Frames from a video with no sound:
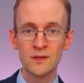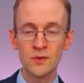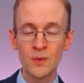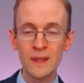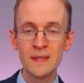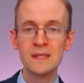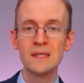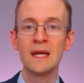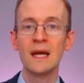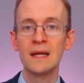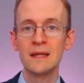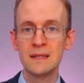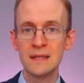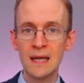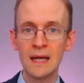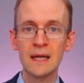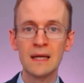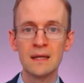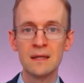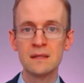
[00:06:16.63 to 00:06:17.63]
28
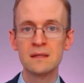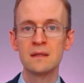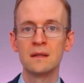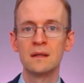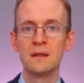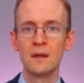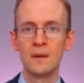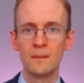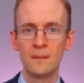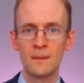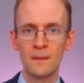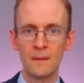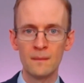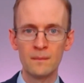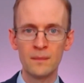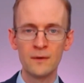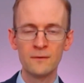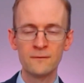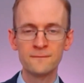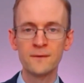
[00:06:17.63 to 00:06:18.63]
days
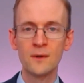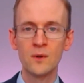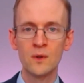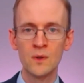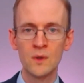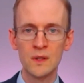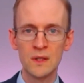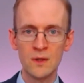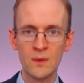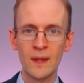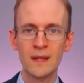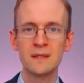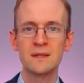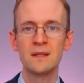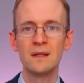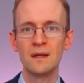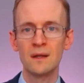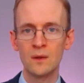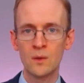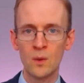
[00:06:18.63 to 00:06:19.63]
before you
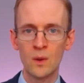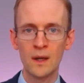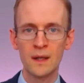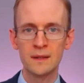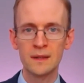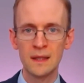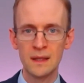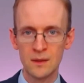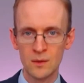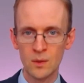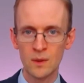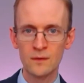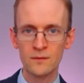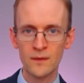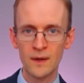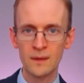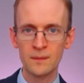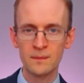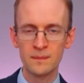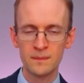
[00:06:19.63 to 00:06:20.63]
actually acquire the
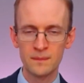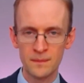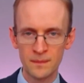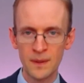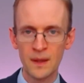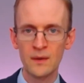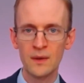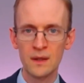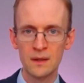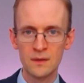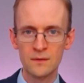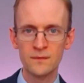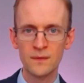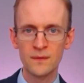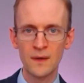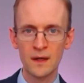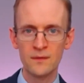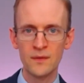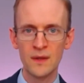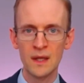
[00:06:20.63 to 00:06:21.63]
qualifying period of
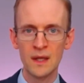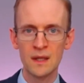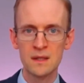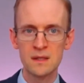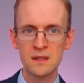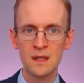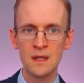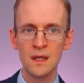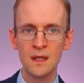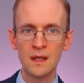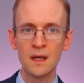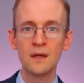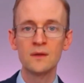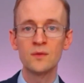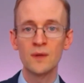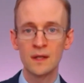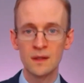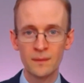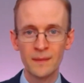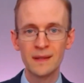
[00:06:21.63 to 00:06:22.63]
5 years. And
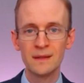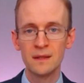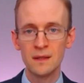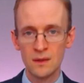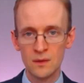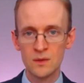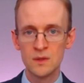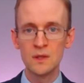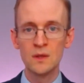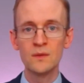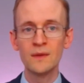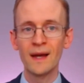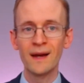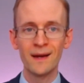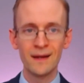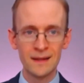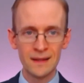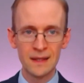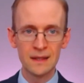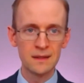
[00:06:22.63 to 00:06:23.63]
I'd recommend that you do
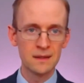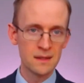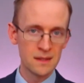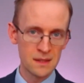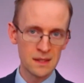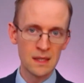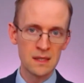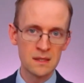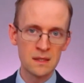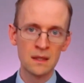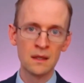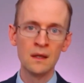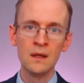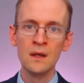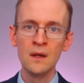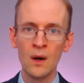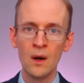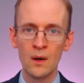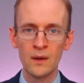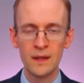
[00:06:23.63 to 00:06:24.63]
that and get a decision
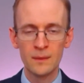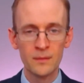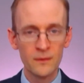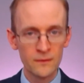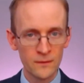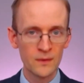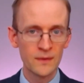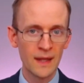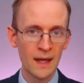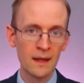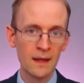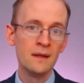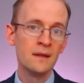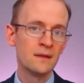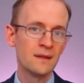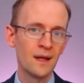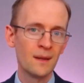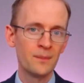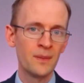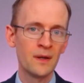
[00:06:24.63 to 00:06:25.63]
on it before
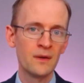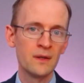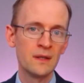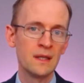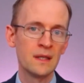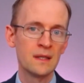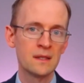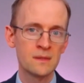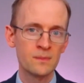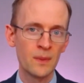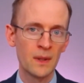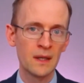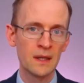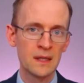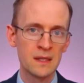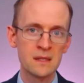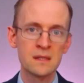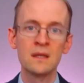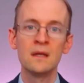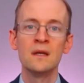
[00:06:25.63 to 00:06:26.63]
that period
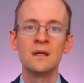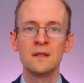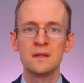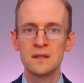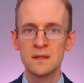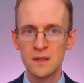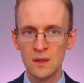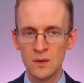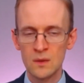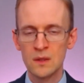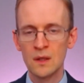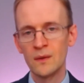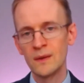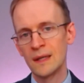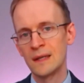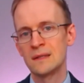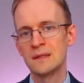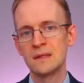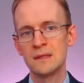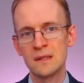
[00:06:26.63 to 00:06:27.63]
expires, so you don't
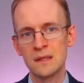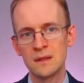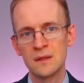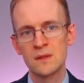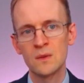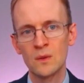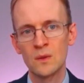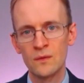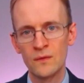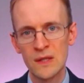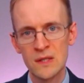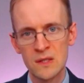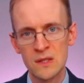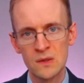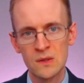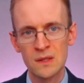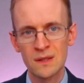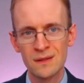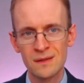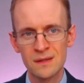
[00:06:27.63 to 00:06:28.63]
get into the sort of
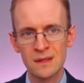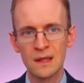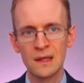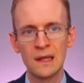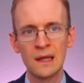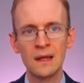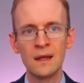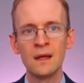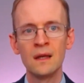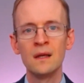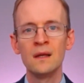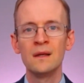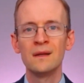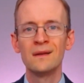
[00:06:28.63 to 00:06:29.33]
issues concerning